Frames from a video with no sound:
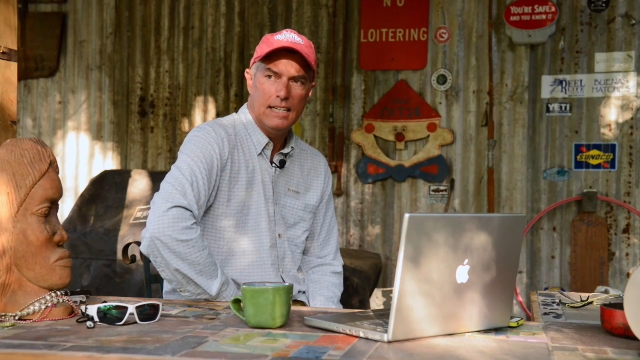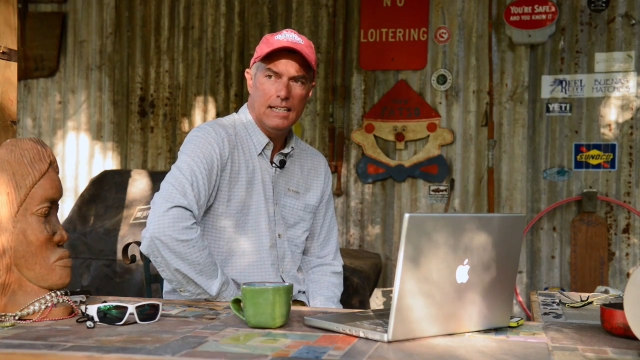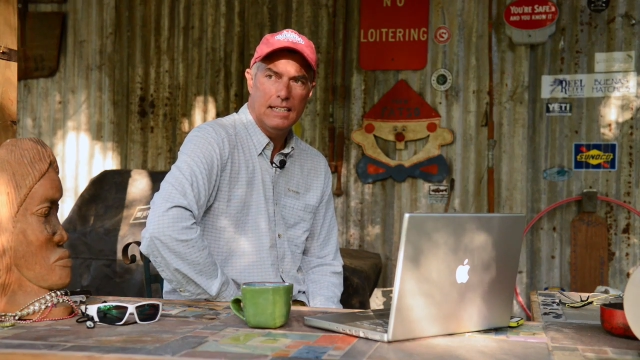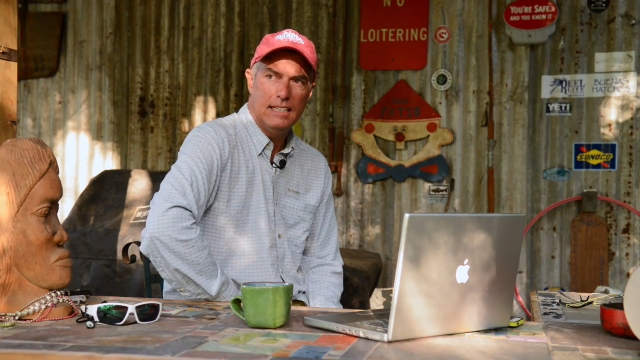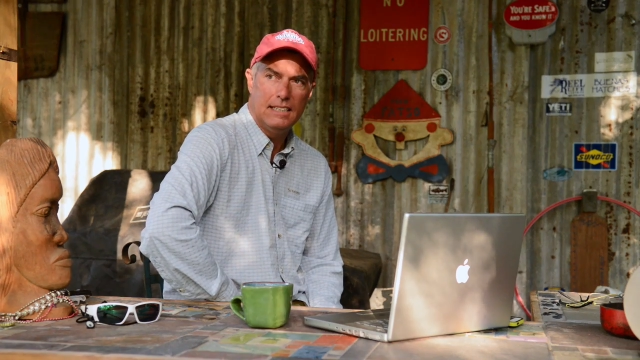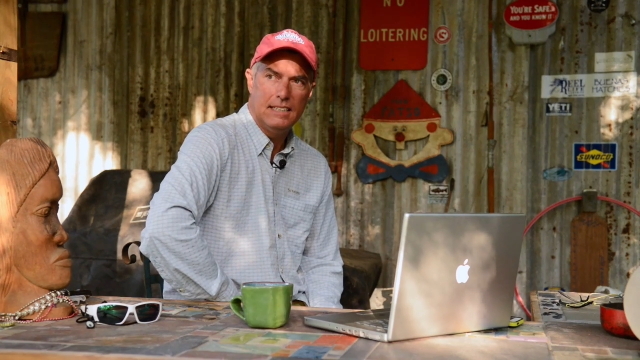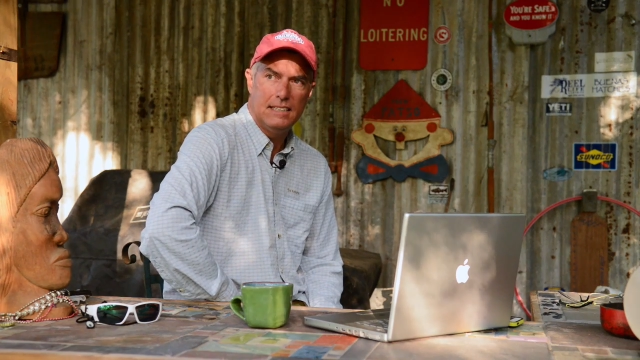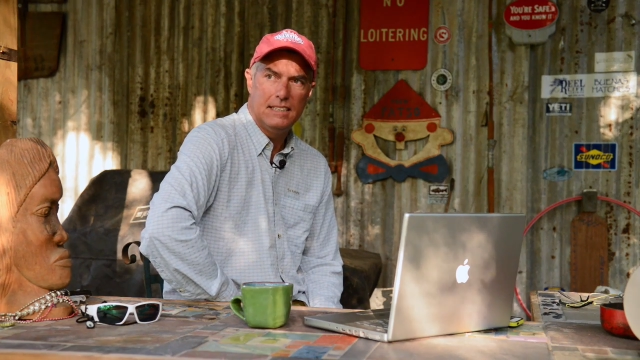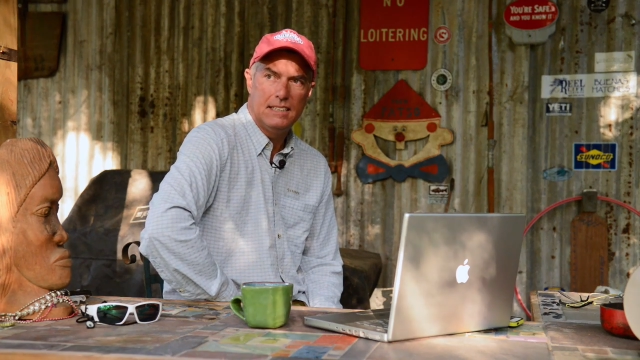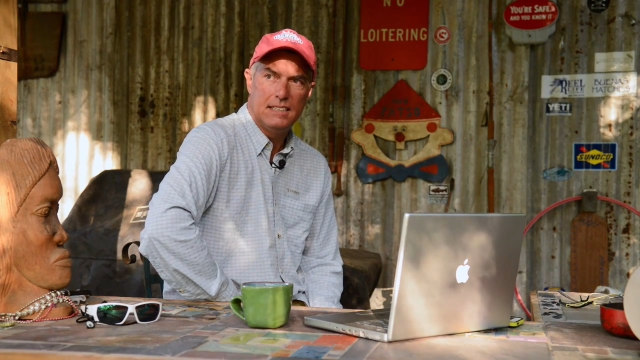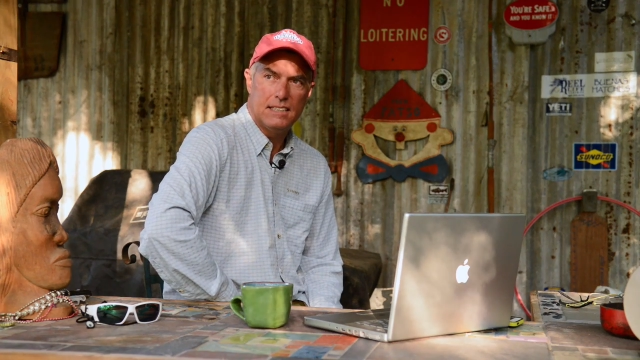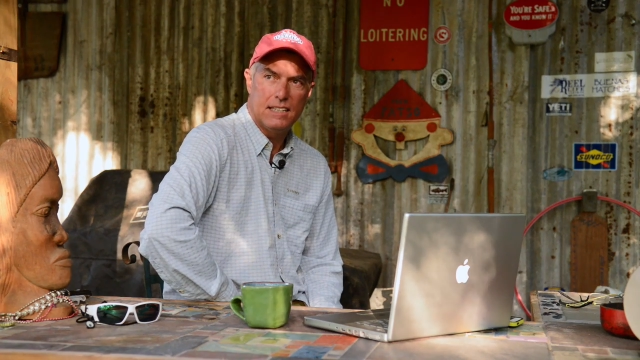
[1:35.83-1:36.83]

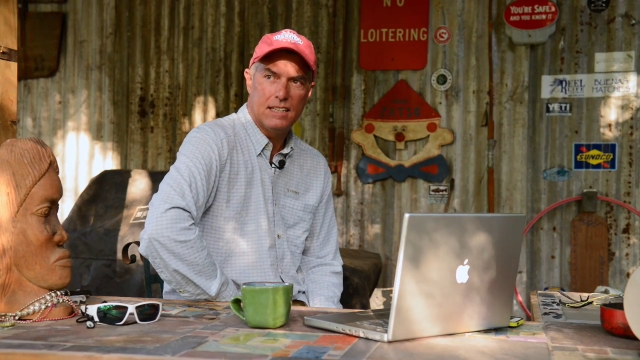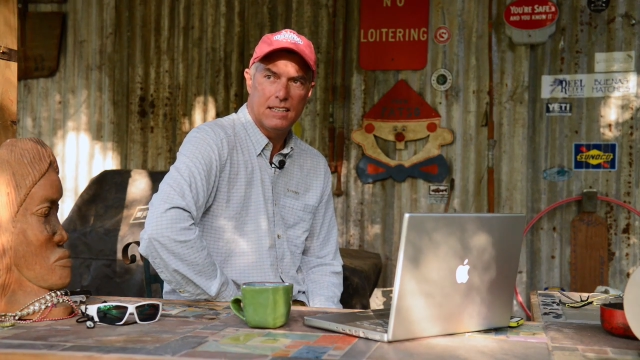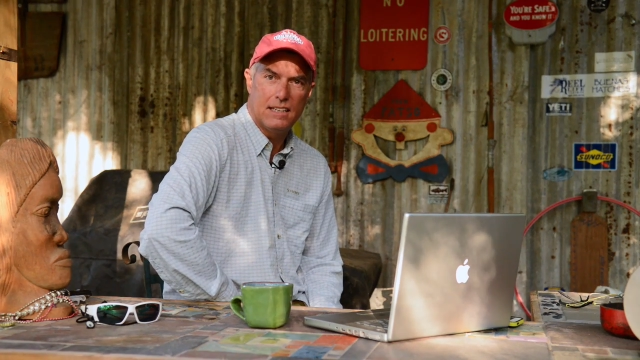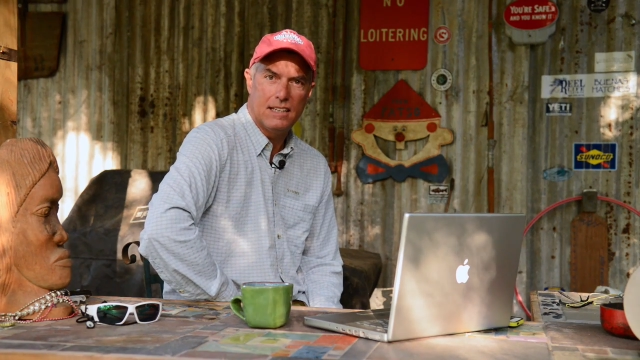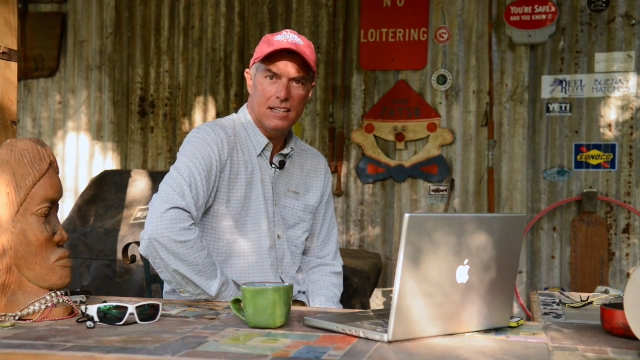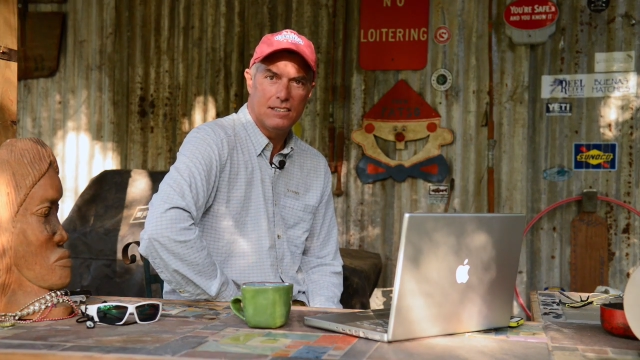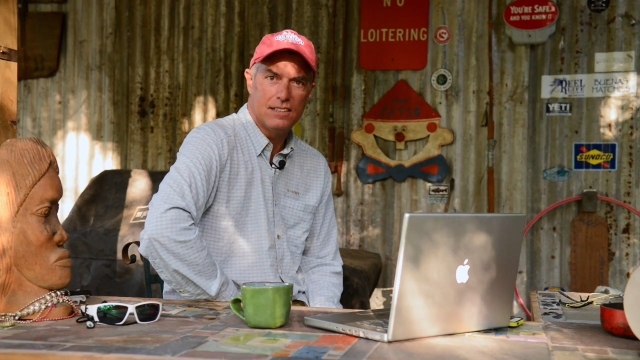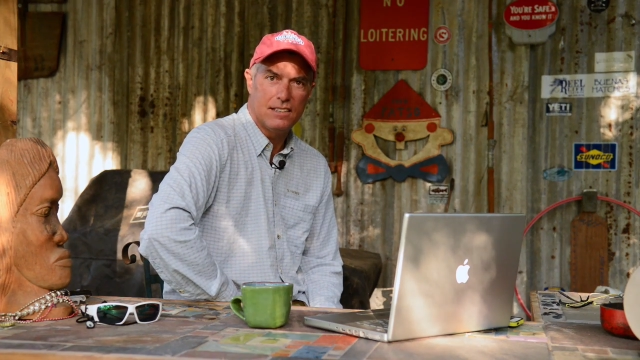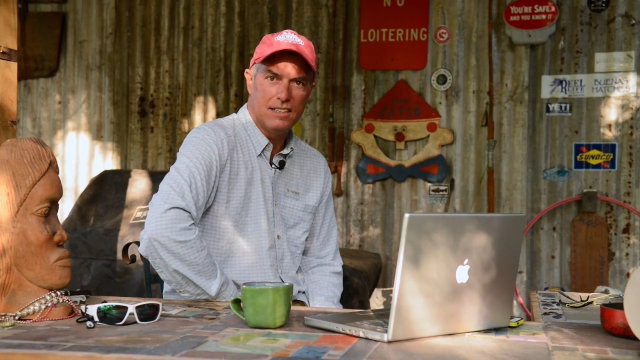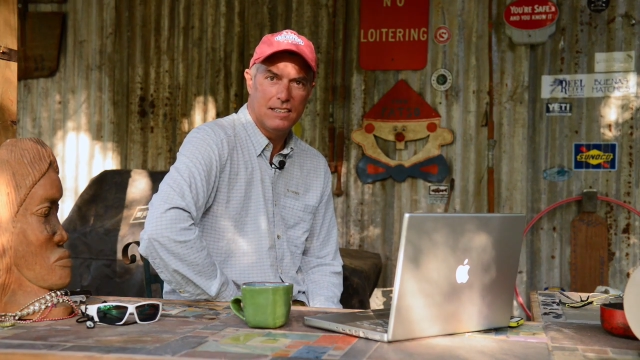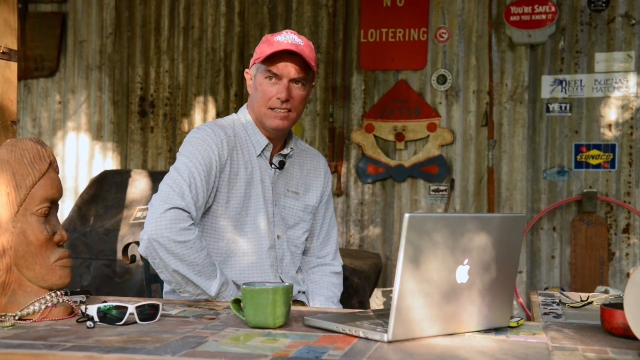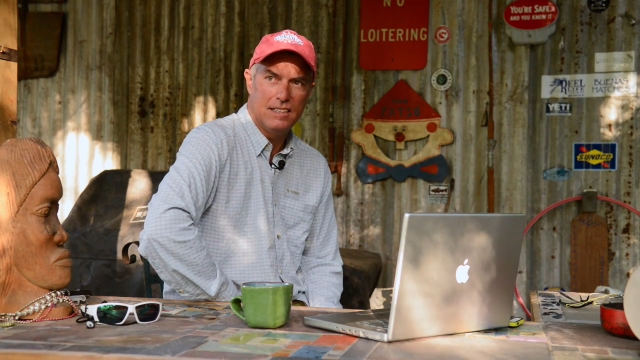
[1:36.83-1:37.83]
and that's a
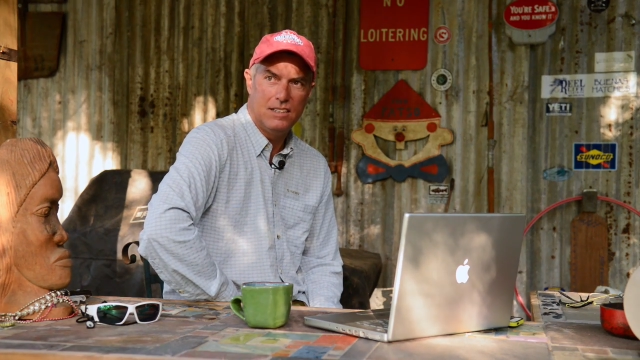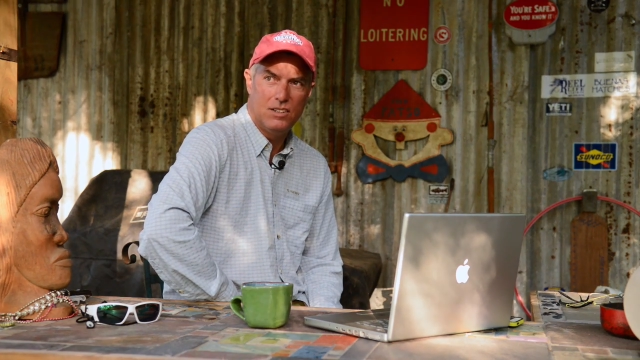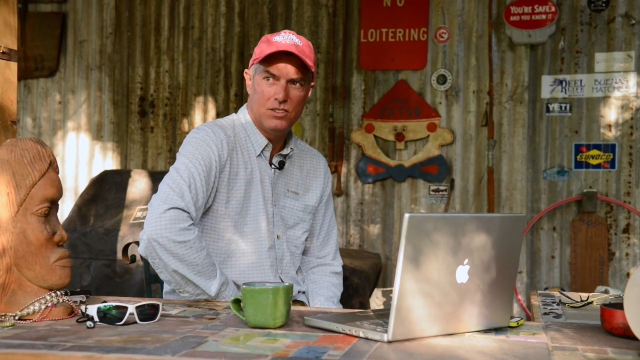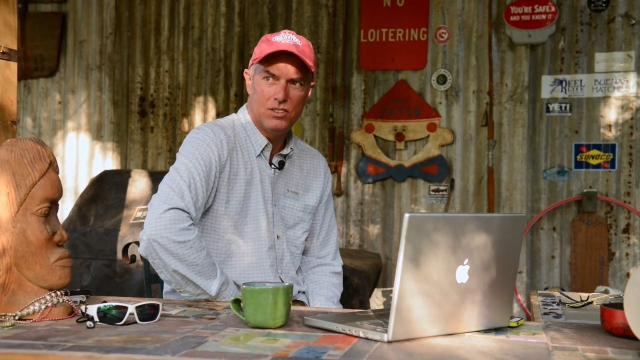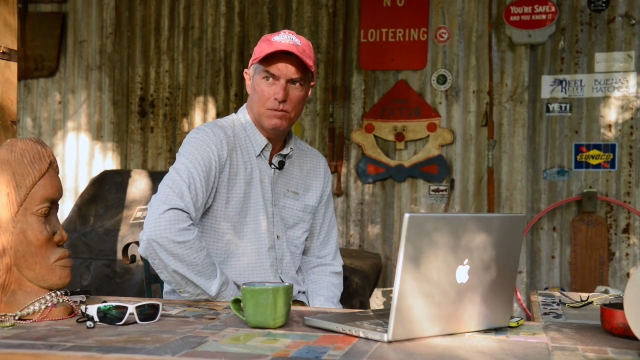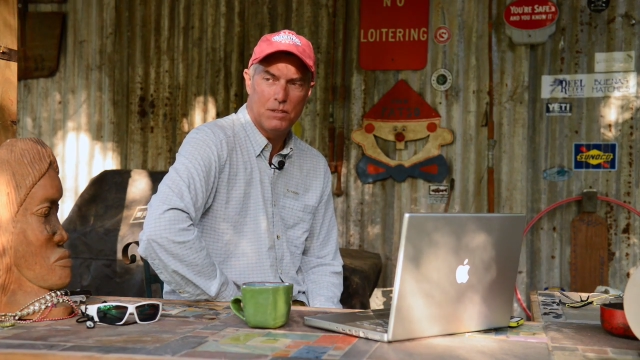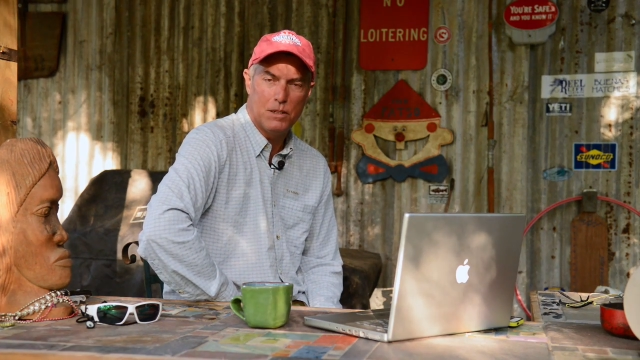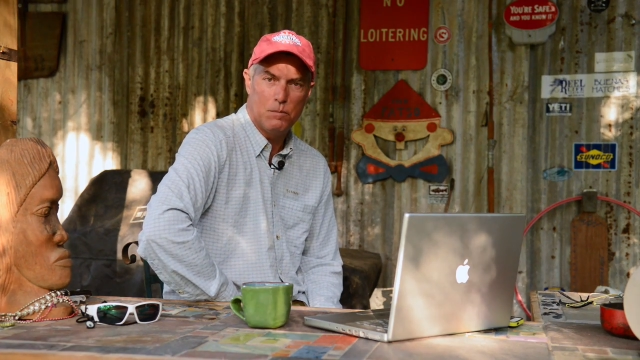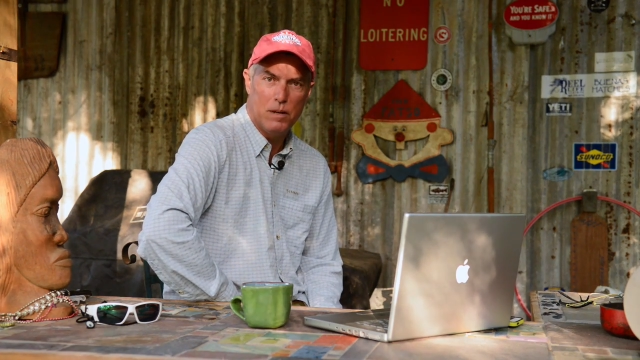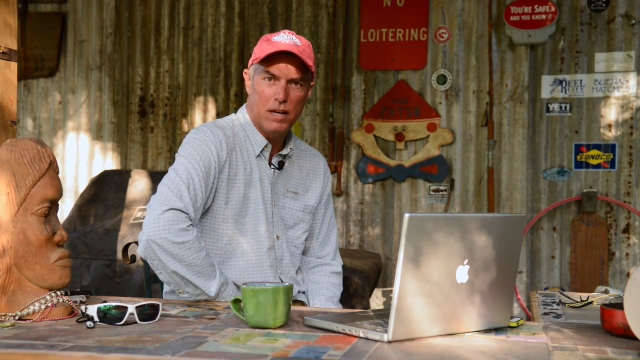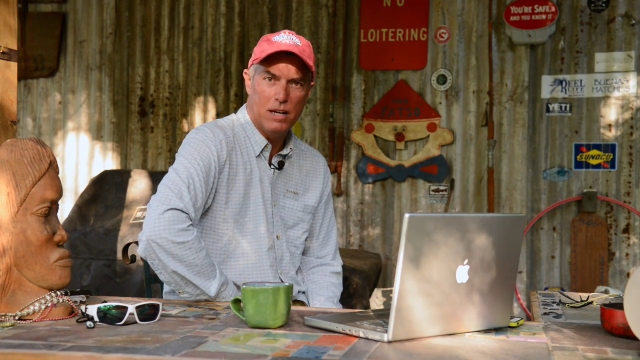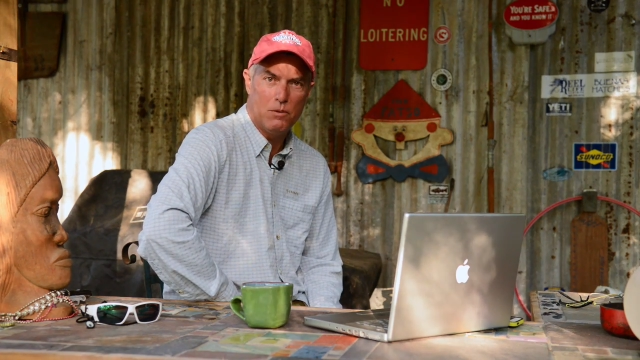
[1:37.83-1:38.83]
lake that he'd heard something
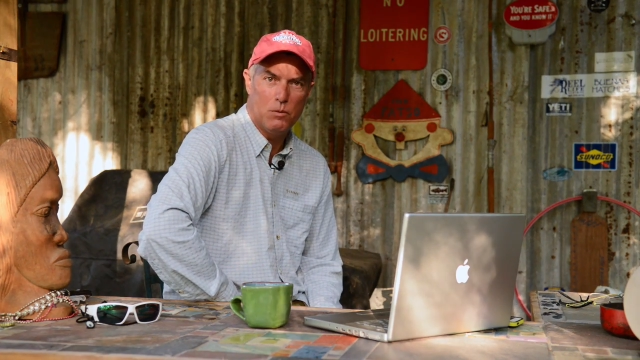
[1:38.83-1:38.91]
about.